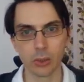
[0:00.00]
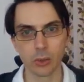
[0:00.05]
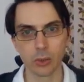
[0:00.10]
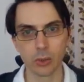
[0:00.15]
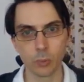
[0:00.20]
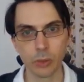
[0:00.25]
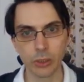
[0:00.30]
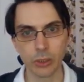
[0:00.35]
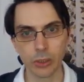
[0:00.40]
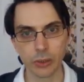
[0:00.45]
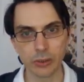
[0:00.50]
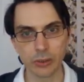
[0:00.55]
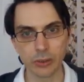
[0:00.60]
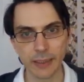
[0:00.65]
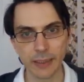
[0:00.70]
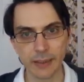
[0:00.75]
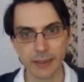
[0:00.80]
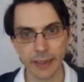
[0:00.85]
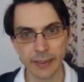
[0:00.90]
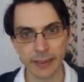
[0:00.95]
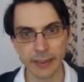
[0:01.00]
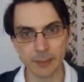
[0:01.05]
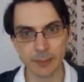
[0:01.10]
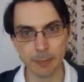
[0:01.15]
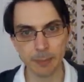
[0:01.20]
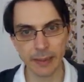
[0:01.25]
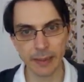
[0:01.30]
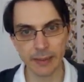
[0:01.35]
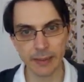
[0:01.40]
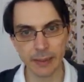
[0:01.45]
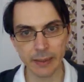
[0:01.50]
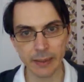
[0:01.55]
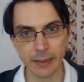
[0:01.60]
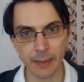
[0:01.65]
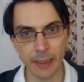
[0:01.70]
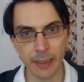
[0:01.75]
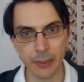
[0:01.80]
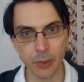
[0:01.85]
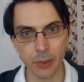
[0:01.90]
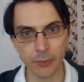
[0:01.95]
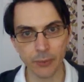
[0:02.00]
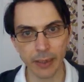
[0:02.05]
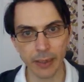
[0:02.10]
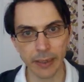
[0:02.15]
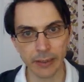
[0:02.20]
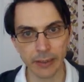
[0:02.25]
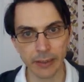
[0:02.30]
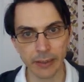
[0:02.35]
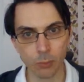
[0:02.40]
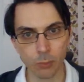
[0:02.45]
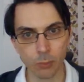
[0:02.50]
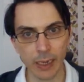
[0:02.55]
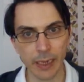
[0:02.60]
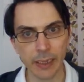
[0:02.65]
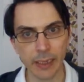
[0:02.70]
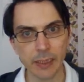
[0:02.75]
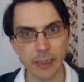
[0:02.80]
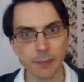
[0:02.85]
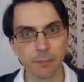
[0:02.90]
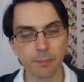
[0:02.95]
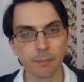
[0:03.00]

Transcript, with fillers: we know that the expected value of xi